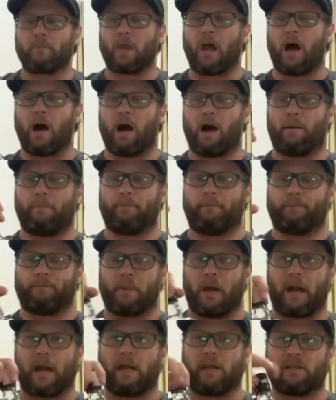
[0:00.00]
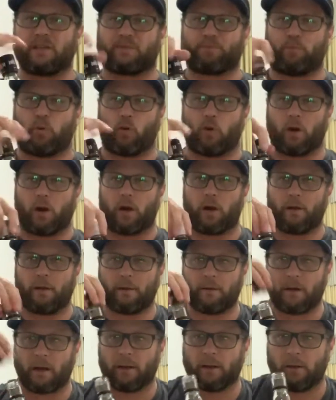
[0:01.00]
I'm gonna just pour
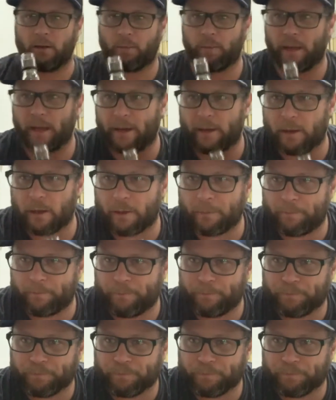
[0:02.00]
a little bit here